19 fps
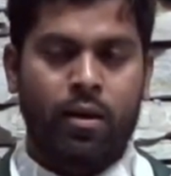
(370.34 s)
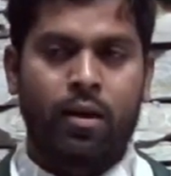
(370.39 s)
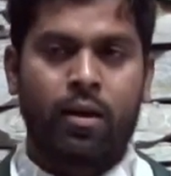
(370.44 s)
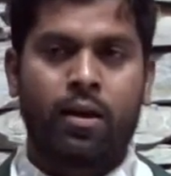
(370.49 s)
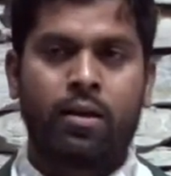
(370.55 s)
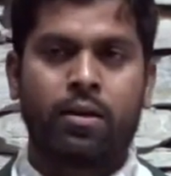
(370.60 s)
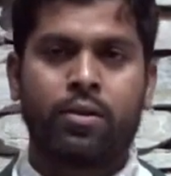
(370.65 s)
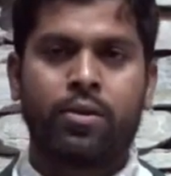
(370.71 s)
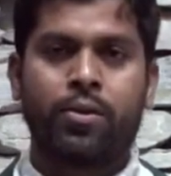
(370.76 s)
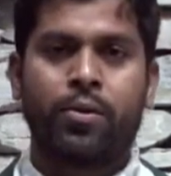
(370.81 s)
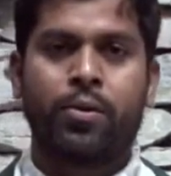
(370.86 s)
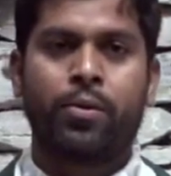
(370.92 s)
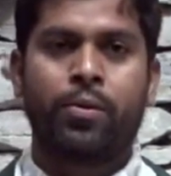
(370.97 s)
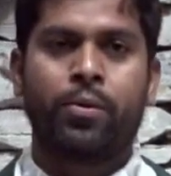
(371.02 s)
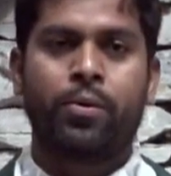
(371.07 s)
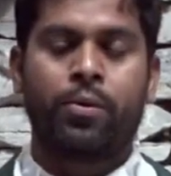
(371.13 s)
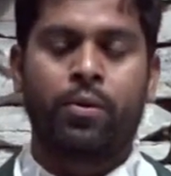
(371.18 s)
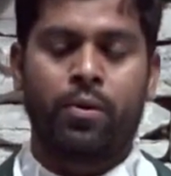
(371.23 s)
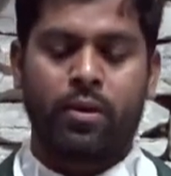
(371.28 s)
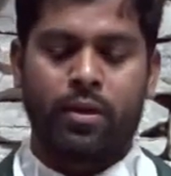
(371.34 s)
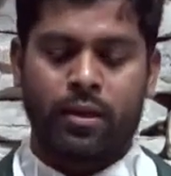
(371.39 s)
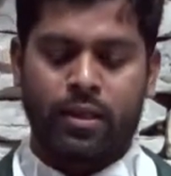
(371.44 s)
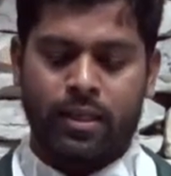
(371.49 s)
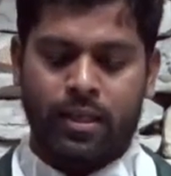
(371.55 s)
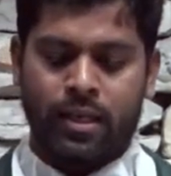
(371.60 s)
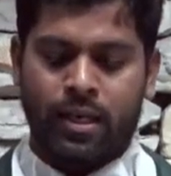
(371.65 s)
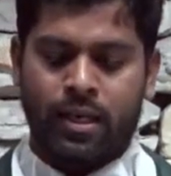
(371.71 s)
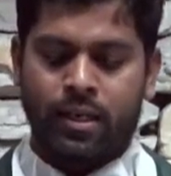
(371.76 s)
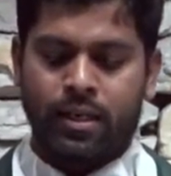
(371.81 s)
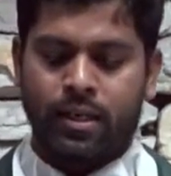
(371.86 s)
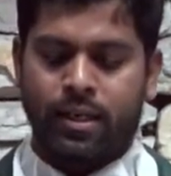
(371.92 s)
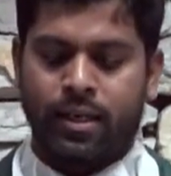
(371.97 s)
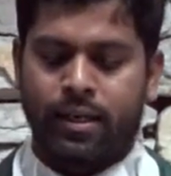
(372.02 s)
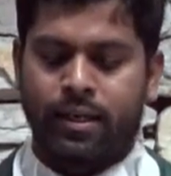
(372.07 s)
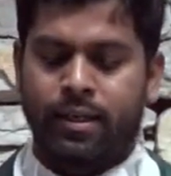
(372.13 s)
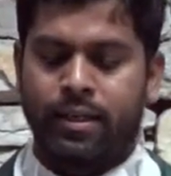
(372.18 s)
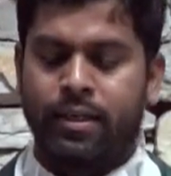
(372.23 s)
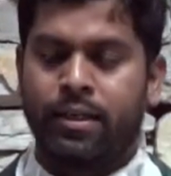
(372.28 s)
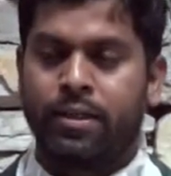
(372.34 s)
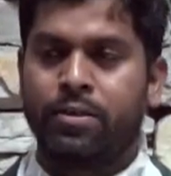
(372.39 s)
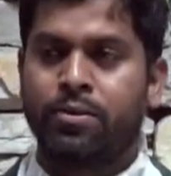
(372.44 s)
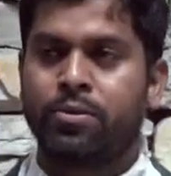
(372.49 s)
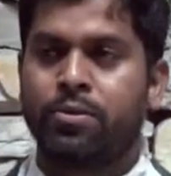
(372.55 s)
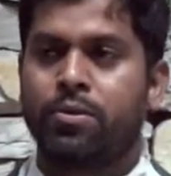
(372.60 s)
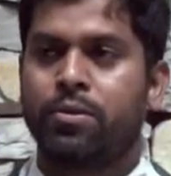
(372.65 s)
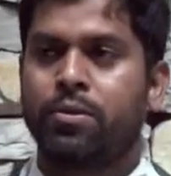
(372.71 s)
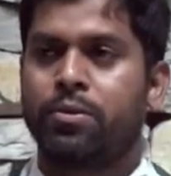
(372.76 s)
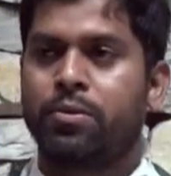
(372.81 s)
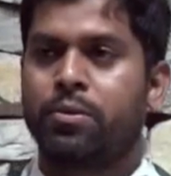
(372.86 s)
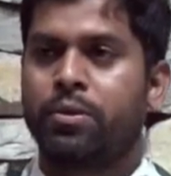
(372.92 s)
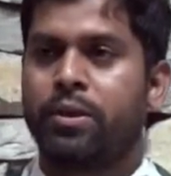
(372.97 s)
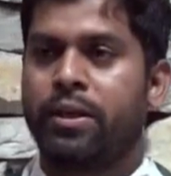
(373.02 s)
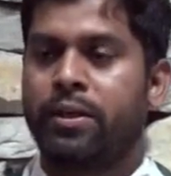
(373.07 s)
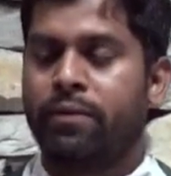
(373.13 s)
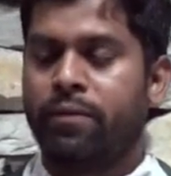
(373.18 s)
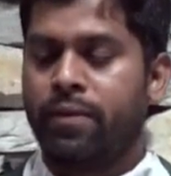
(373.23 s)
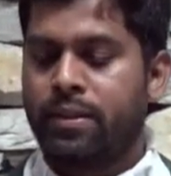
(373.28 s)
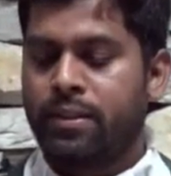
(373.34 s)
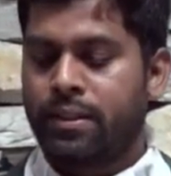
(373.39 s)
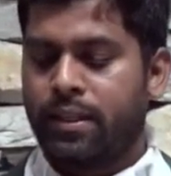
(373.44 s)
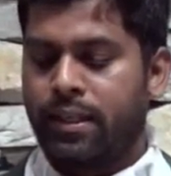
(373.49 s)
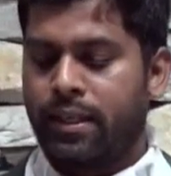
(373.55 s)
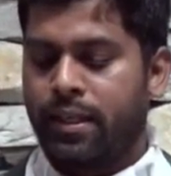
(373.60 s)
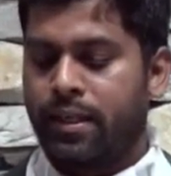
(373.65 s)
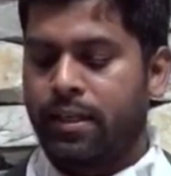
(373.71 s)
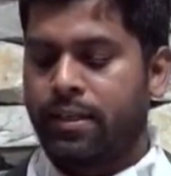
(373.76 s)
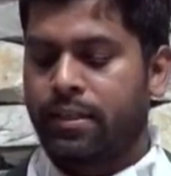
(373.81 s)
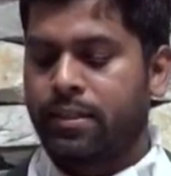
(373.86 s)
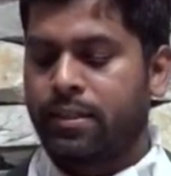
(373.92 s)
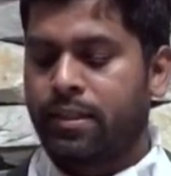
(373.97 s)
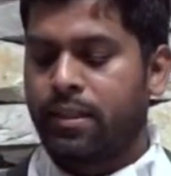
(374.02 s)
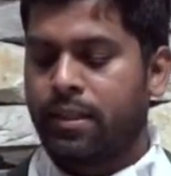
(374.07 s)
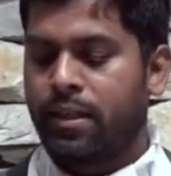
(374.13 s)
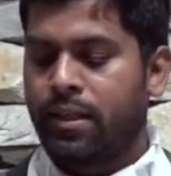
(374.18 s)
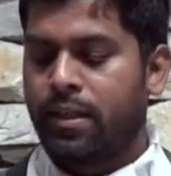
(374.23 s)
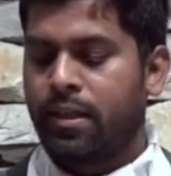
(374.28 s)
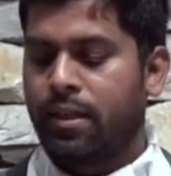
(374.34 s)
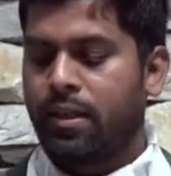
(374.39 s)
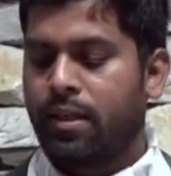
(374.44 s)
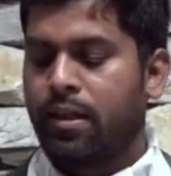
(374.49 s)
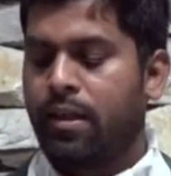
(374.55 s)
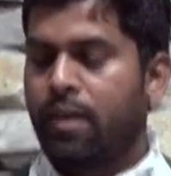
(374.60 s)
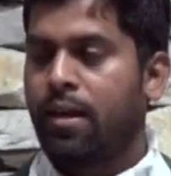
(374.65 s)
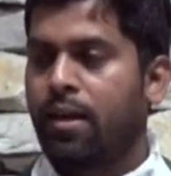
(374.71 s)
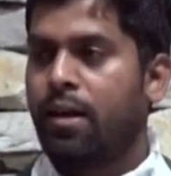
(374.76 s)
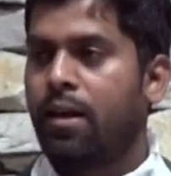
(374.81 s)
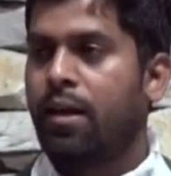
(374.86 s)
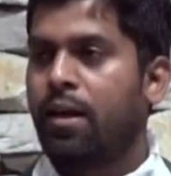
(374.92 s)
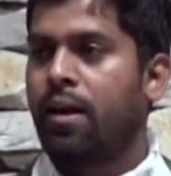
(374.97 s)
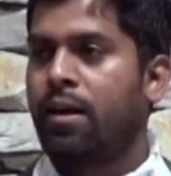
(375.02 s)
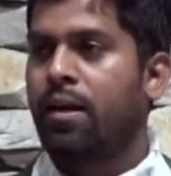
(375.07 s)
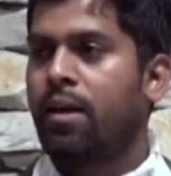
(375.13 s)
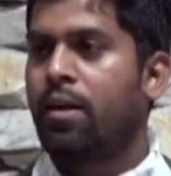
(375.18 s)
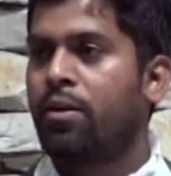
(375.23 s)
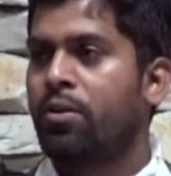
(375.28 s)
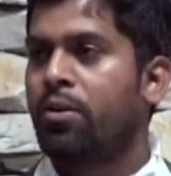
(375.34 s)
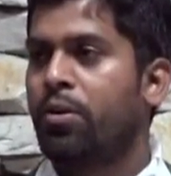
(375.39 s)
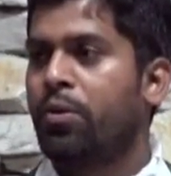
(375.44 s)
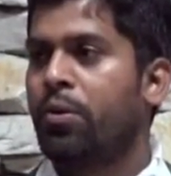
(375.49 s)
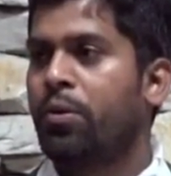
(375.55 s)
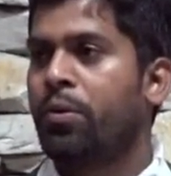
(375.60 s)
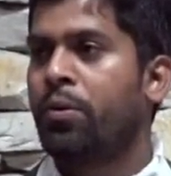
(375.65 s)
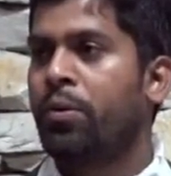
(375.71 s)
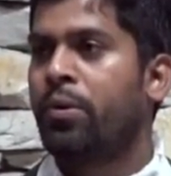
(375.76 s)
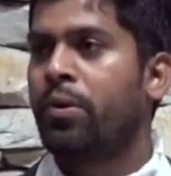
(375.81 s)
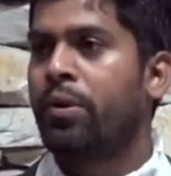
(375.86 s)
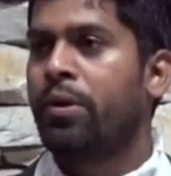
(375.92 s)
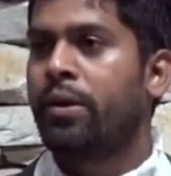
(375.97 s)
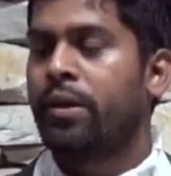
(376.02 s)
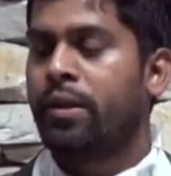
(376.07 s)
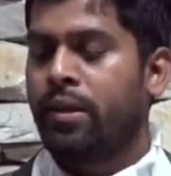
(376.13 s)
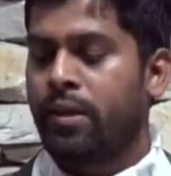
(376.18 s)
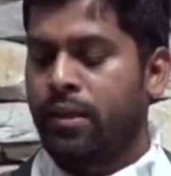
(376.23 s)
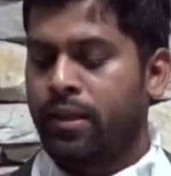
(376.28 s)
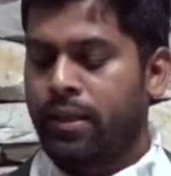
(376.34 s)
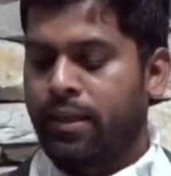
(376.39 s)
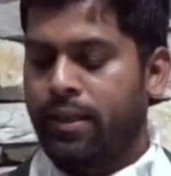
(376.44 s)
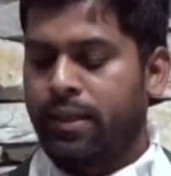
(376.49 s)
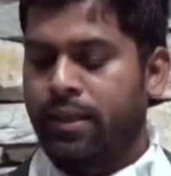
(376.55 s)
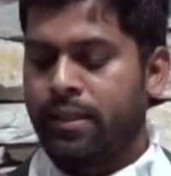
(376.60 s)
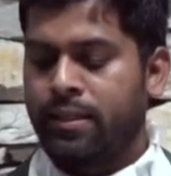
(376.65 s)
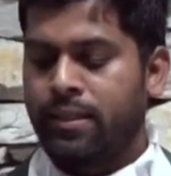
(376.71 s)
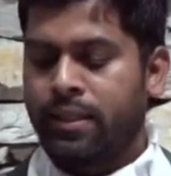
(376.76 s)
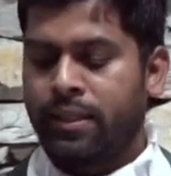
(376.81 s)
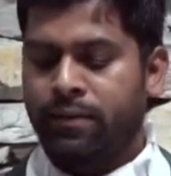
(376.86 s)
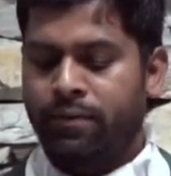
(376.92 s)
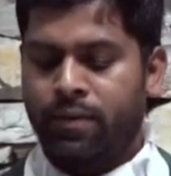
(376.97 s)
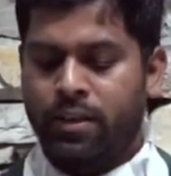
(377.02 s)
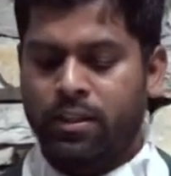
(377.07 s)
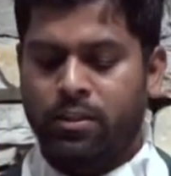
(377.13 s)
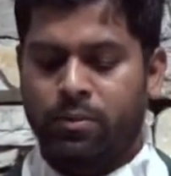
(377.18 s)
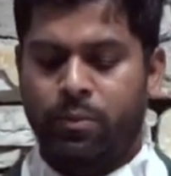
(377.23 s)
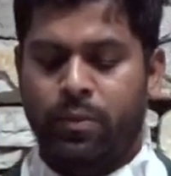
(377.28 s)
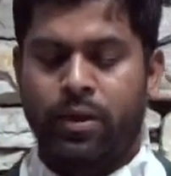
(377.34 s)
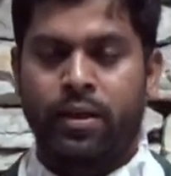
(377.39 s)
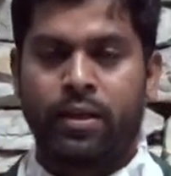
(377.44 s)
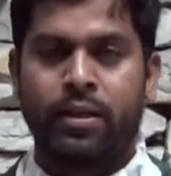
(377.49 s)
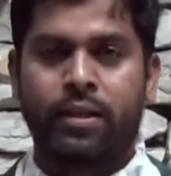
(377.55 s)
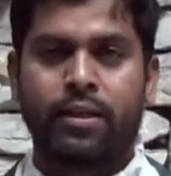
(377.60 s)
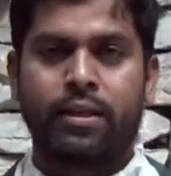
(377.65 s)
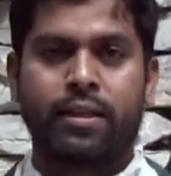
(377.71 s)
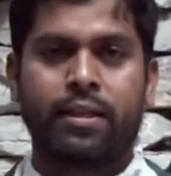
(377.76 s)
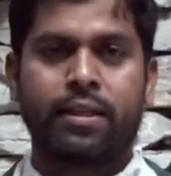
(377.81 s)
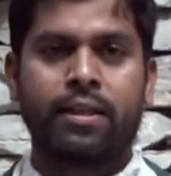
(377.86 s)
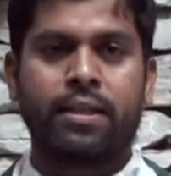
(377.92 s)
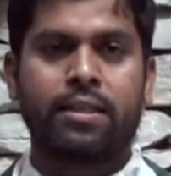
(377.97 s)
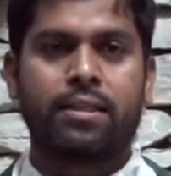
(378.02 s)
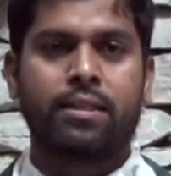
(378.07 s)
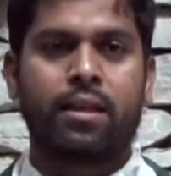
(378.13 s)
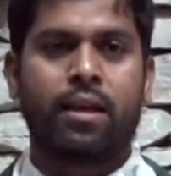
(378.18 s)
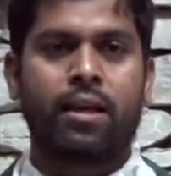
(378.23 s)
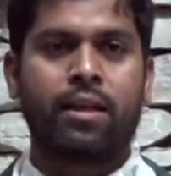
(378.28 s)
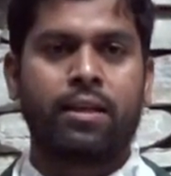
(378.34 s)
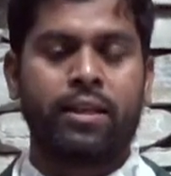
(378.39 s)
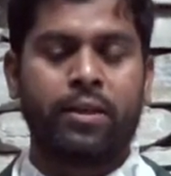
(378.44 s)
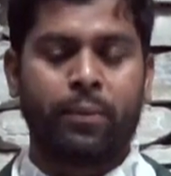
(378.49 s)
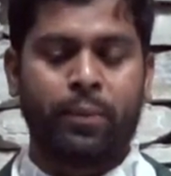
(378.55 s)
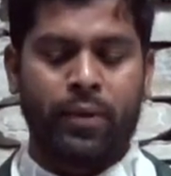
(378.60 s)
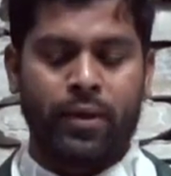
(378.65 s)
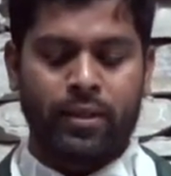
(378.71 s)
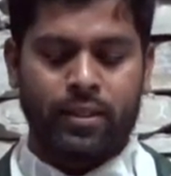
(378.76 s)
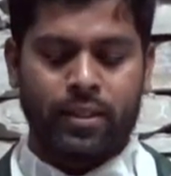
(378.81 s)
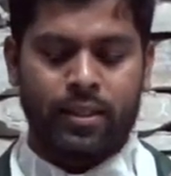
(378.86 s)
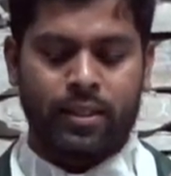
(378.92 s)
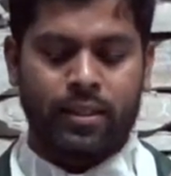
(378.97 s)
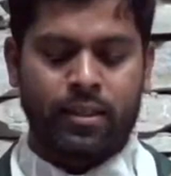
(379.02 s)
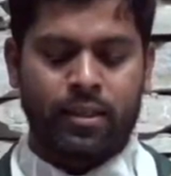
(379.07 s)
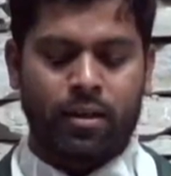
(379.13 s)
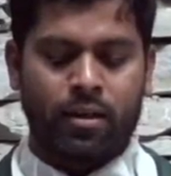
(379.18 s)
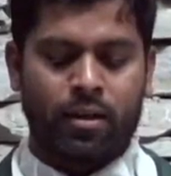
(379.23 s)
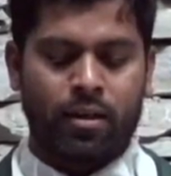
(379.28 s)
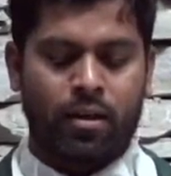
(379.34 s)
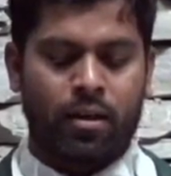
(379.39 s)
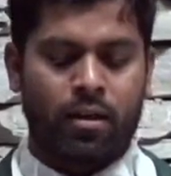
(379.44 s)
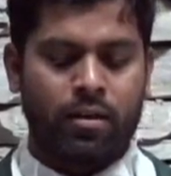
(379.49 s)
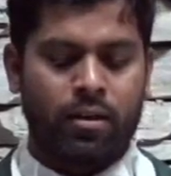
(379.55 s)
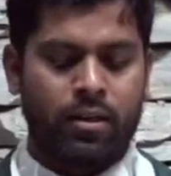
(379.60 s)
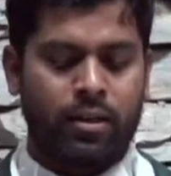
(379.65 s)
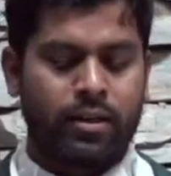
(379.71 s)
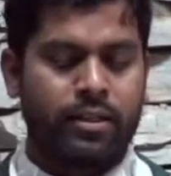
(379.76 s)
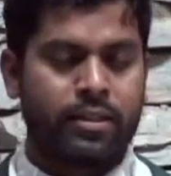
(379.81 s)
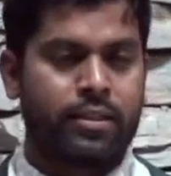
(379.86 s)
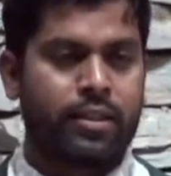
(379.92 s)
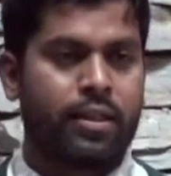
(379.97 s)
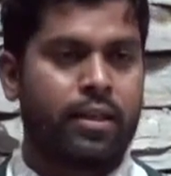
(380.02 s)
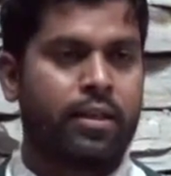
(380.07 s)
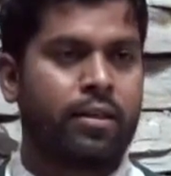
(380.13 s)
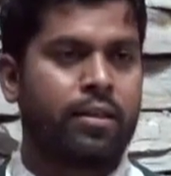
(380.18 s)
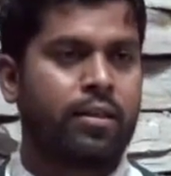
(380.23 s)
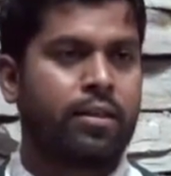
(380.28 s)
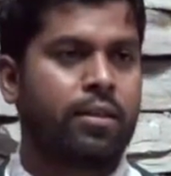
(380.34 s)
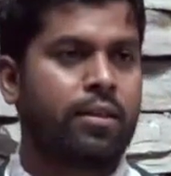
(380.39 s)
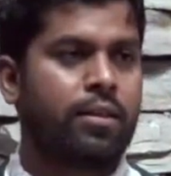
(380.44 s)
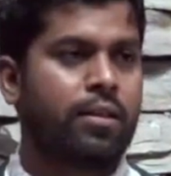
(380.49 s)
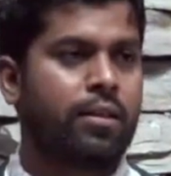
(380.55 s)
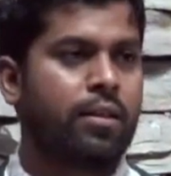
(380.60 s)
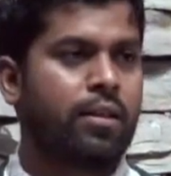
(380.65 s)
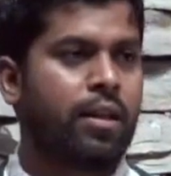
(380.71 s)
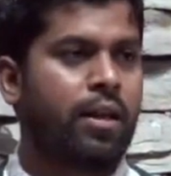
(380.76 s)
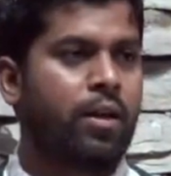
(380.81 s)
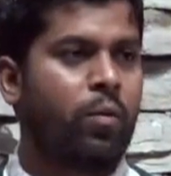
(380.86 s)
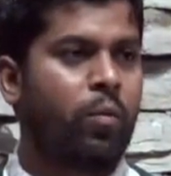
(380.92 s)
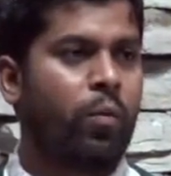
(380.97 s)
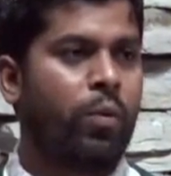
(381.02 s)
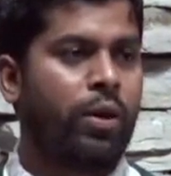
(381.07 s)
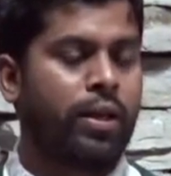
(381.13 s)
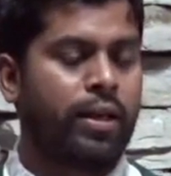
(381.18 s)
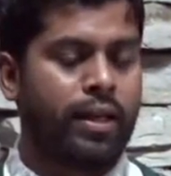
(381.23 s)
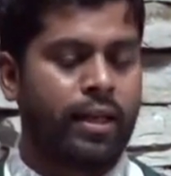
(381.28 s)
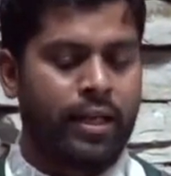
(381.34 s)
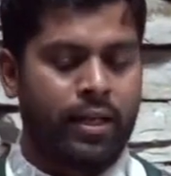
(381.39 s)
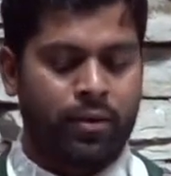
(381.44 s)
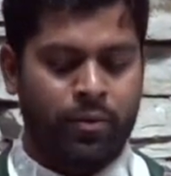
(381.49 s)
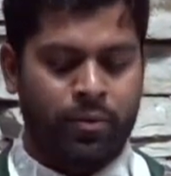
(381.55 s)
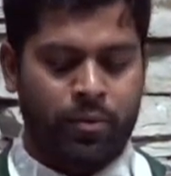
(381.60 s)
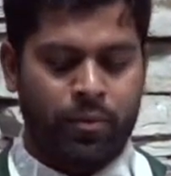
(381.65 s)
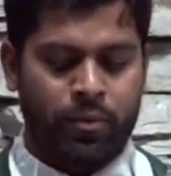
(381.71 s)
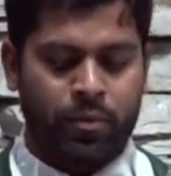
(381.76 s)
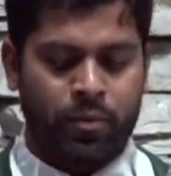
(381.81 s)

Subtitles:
Although God continues to invest in us, and although His investment is not dependent on the return that we give,